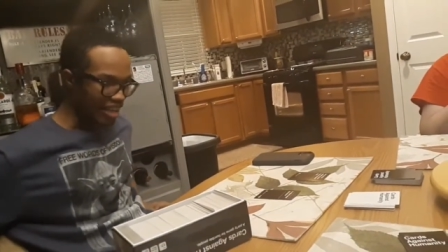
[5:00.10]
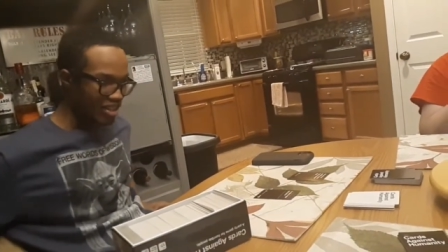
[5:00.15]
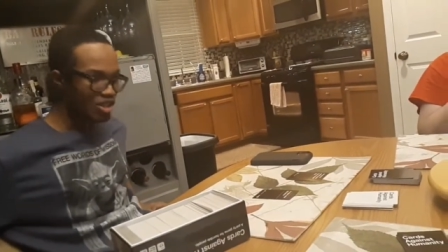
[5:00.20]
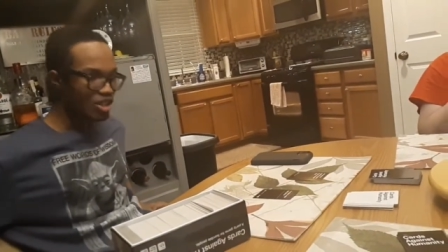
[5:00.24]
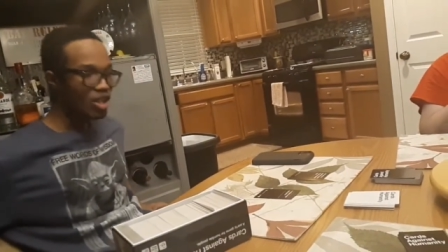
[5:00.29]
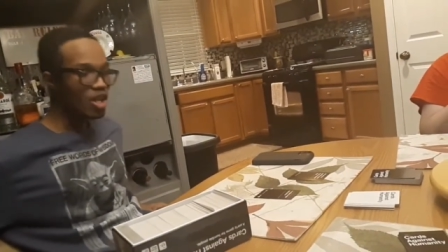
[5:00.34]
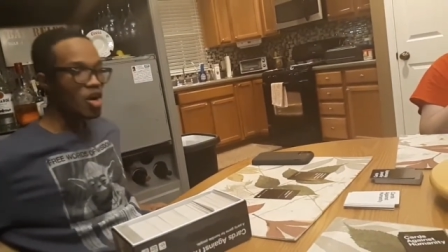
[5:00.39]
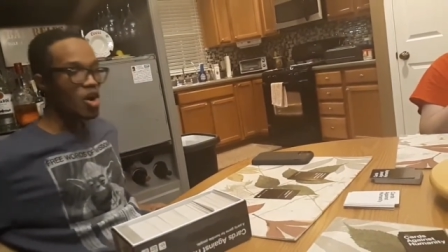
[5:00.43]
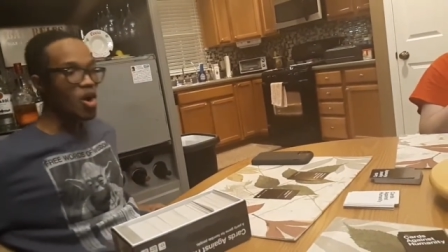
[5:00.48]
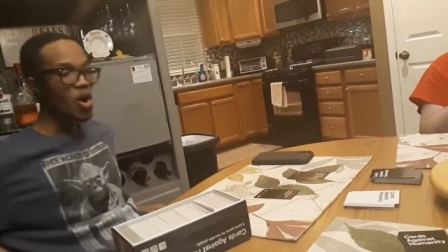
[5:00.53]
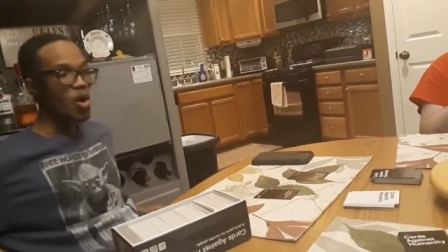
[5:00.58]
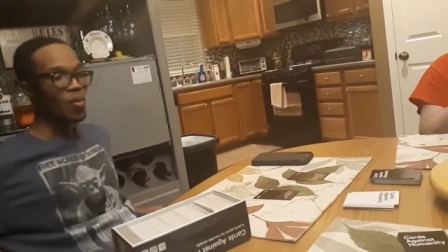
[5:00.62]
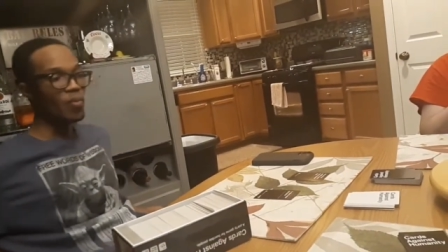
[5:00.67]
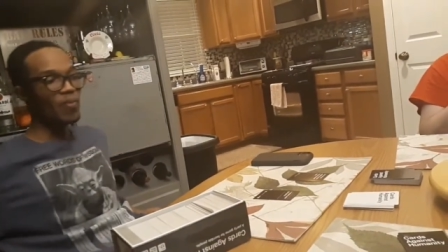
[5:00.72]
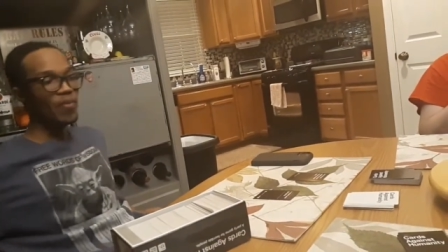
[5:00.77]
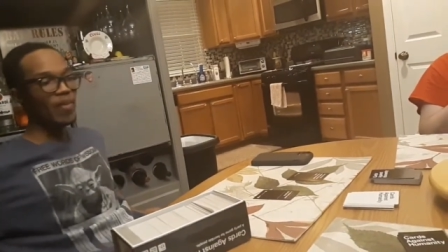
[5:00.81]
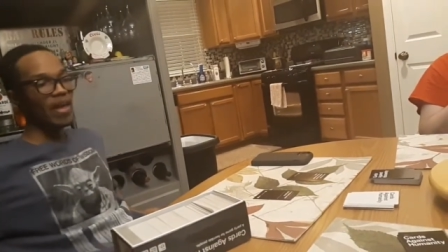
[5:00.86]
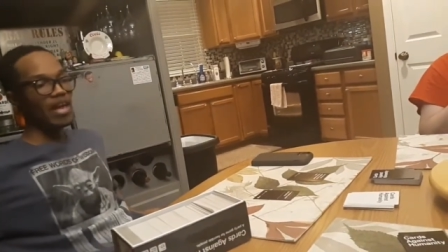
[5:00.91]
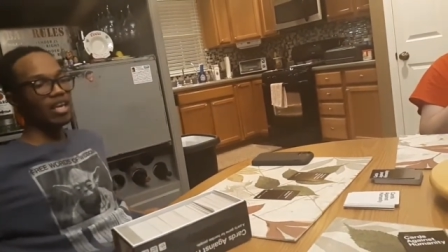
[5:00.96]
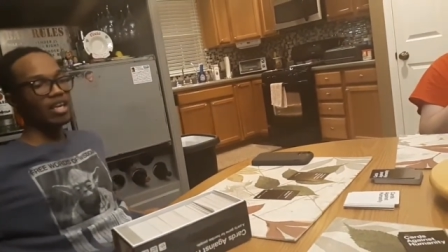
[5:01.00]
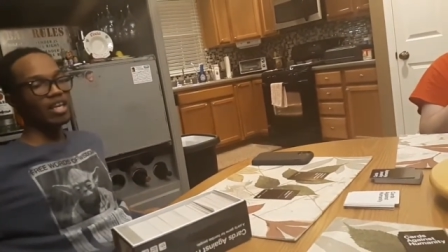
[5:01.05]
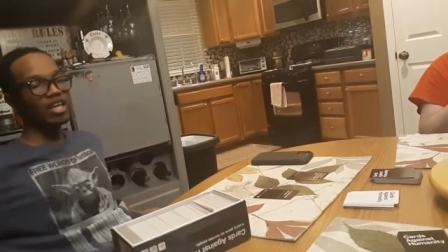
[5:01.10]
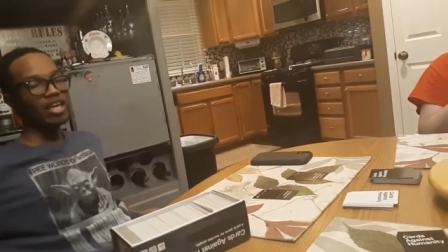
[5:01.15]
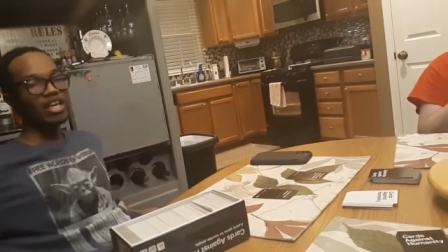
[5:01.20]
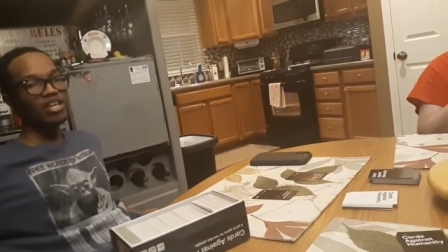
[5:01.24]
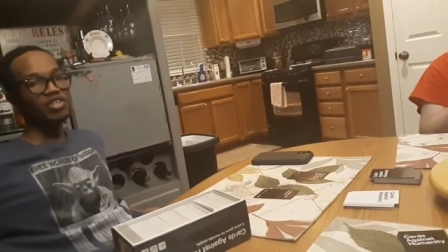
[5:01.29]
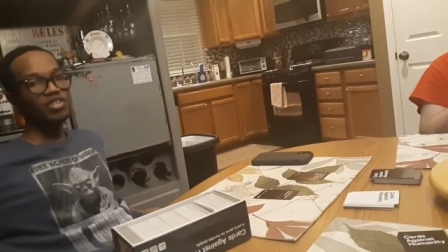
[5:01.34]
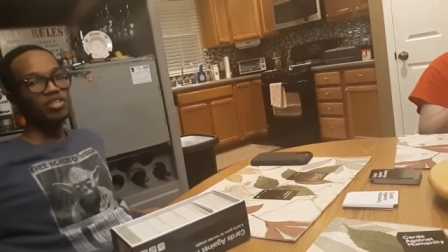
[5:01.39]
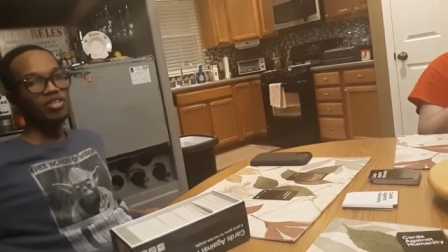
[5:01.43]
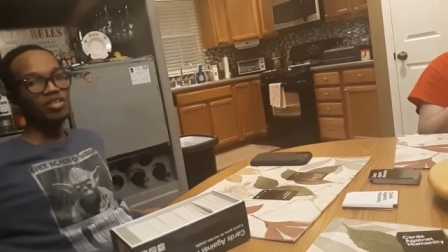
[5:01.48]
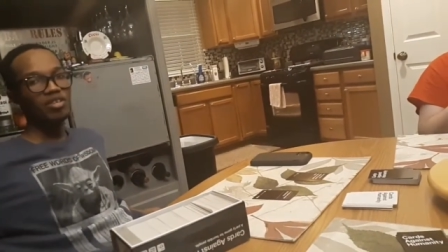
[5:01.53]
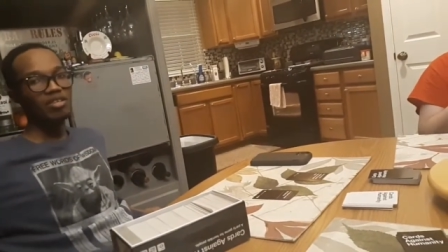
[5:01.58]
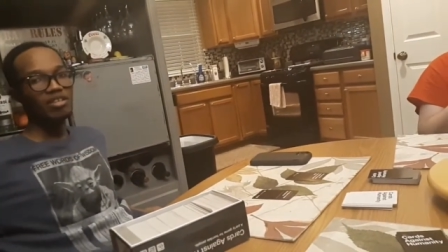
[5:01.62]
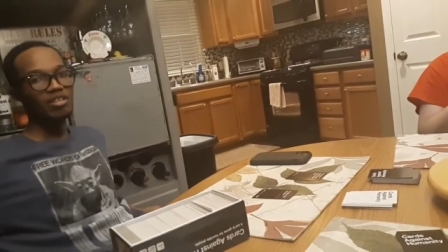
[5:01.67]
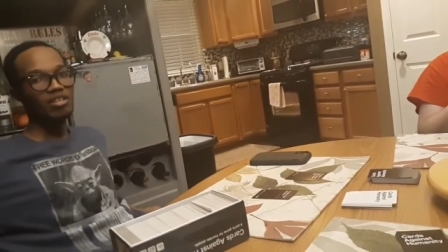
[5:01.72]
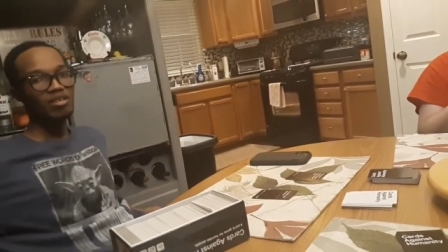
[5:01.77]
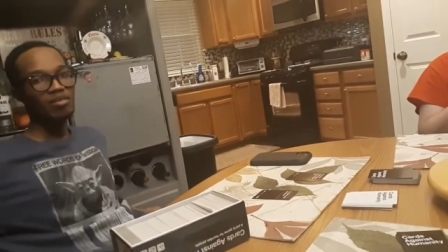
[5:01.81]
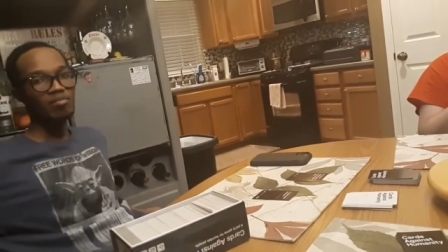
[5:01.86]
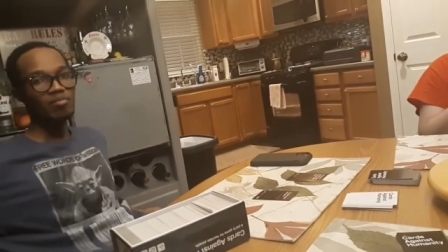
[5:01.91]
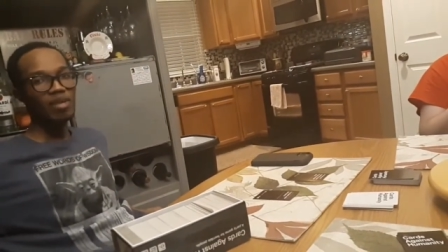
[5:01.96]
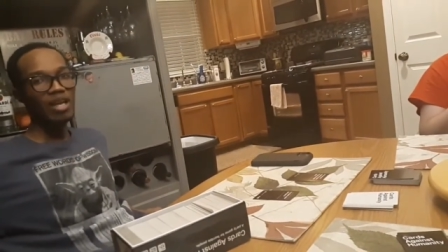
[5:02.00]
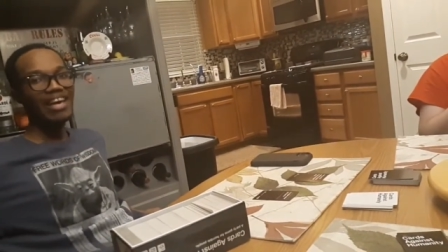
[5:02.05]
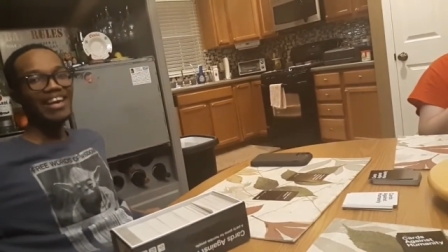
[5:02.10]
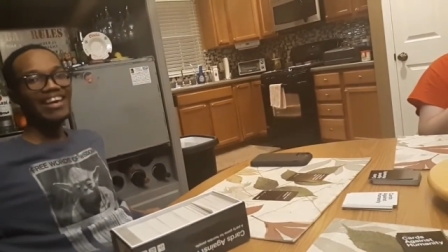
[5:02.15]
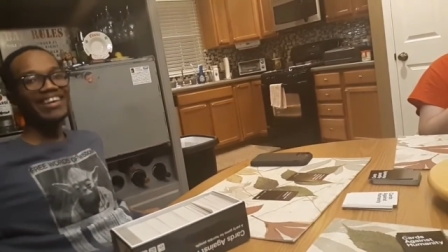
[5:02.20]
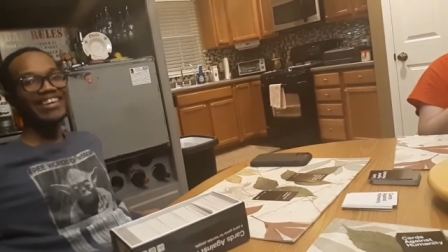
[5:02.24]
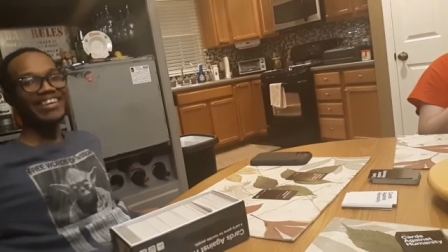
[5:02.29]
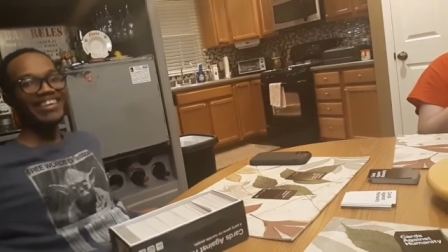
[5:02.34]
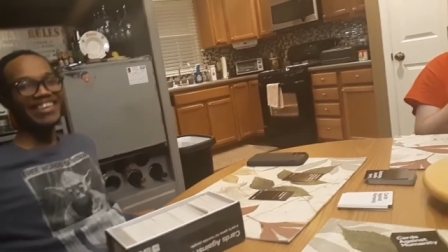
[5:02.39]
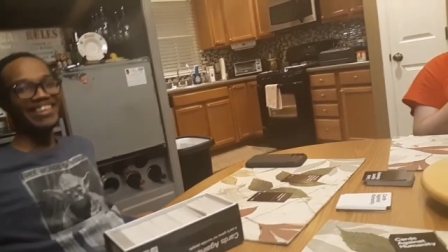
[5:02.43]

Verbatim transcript: slope that leads to blank.